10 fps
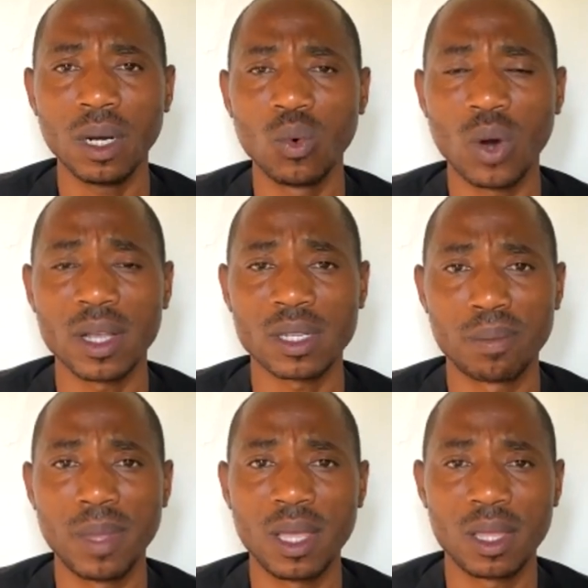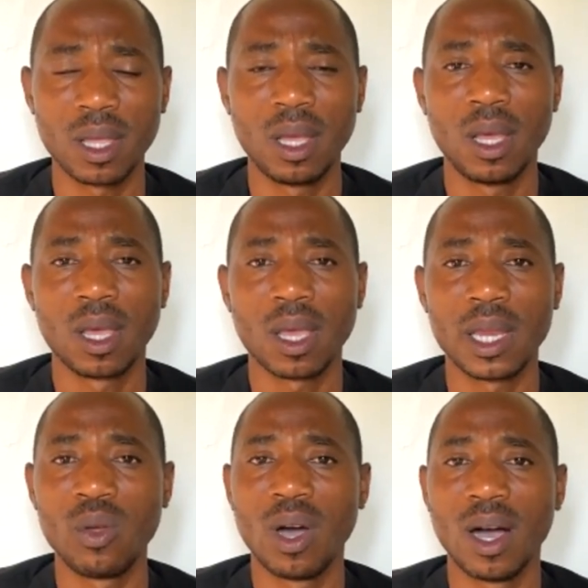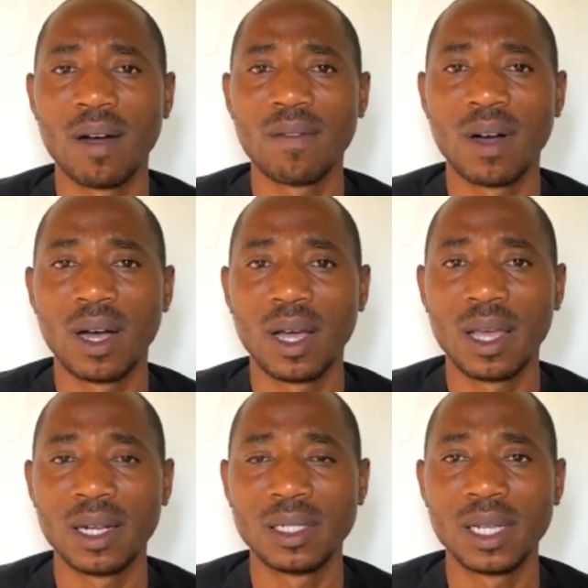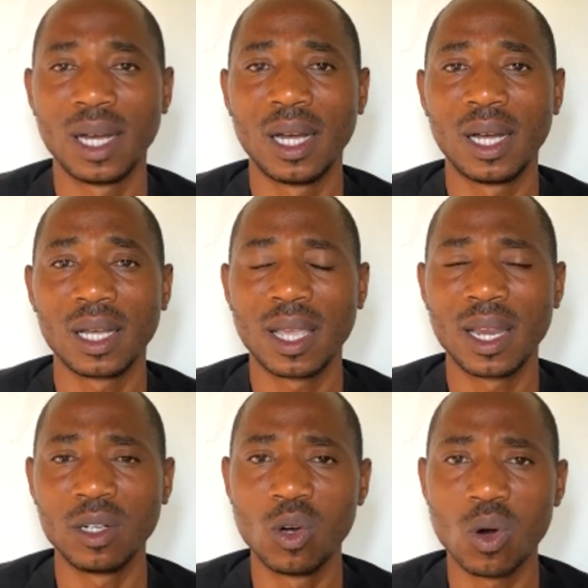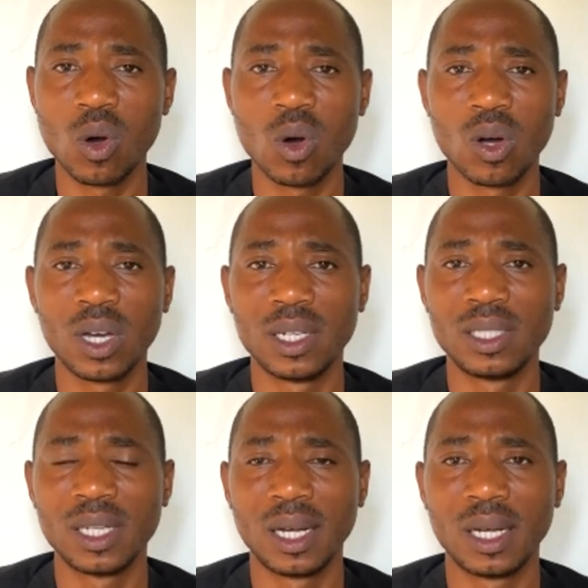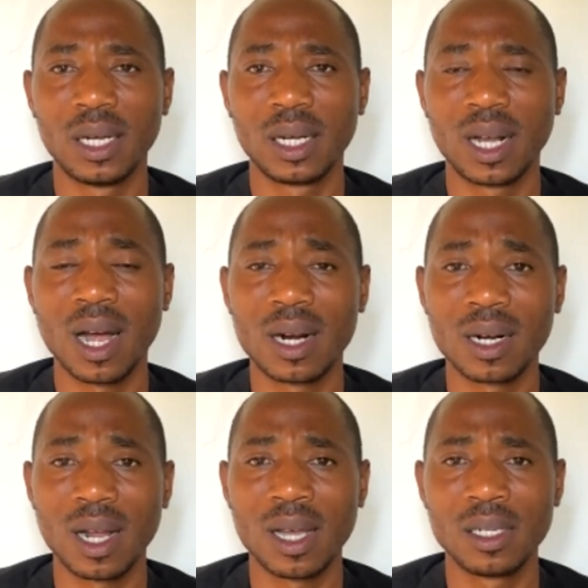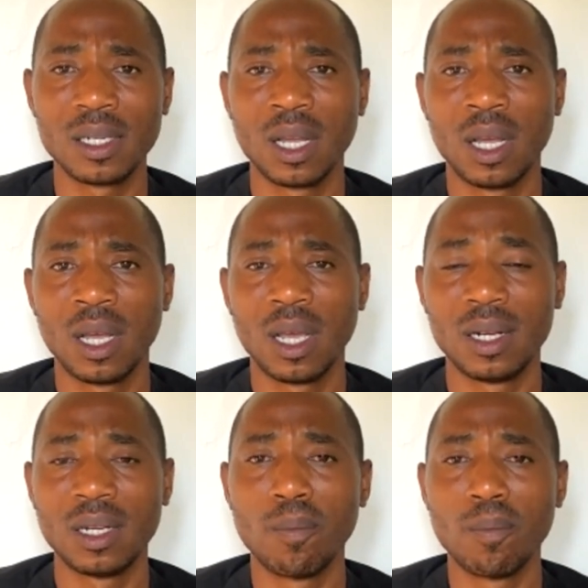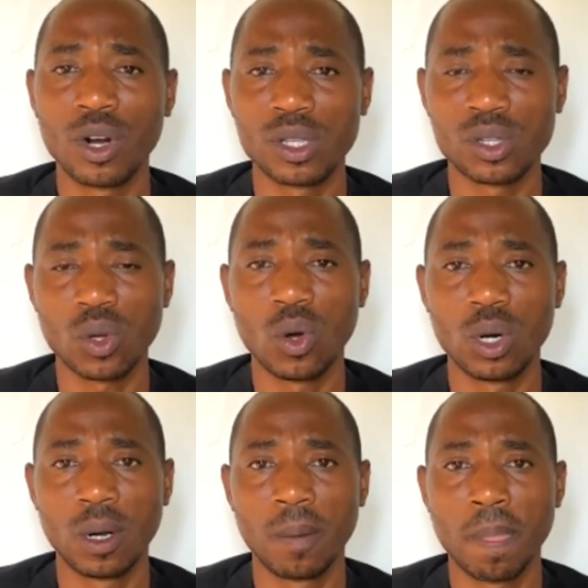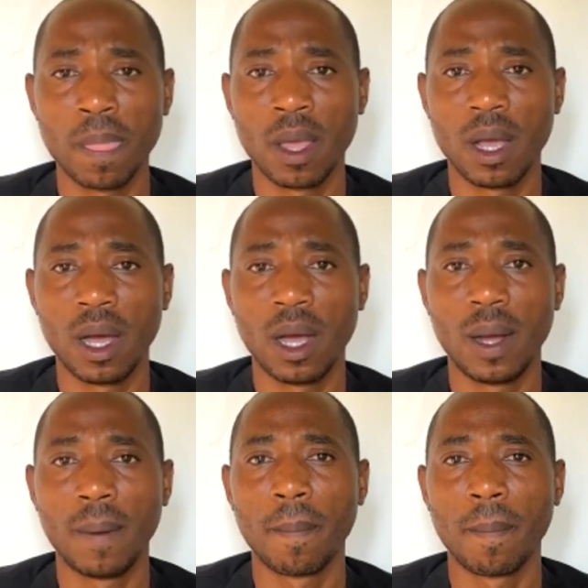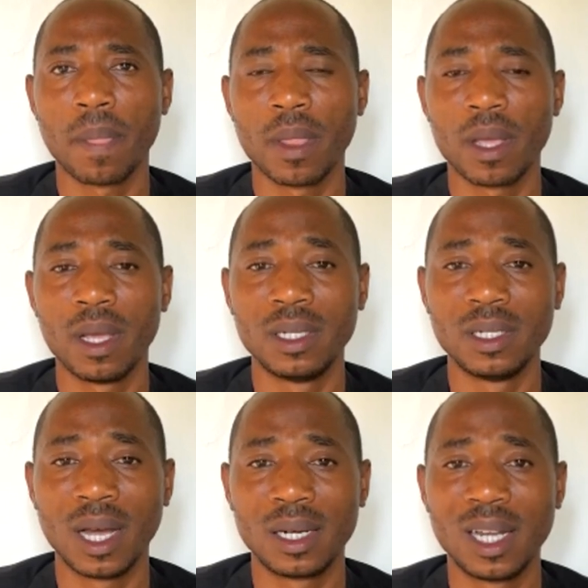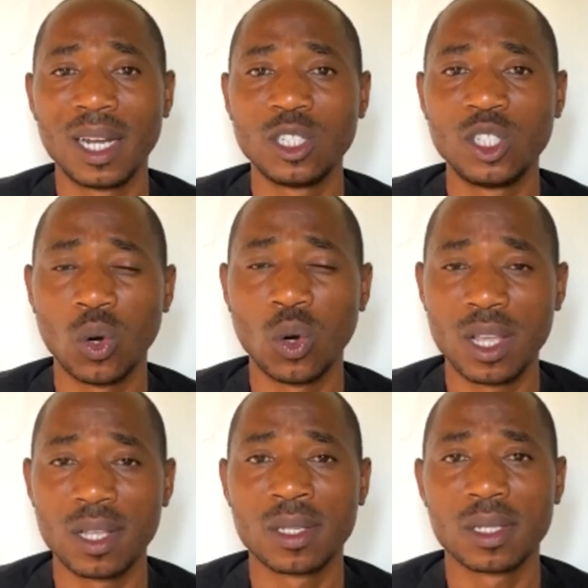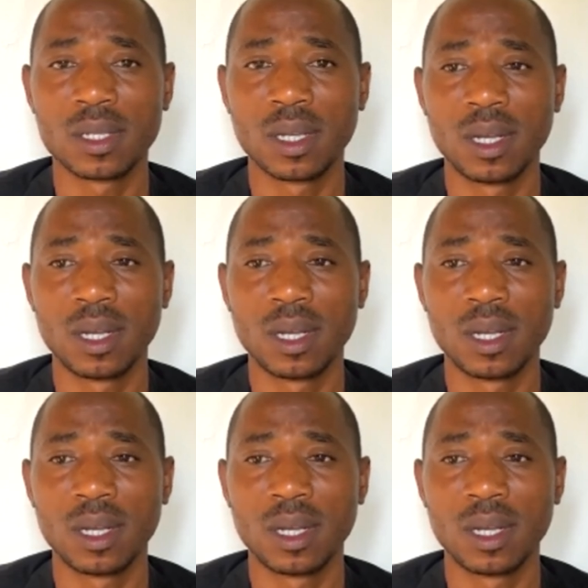Uriah Smith, and you have uh, Elder Kilgore, Elder Canright, Elder Morrison, um, and uh, Dan Jones,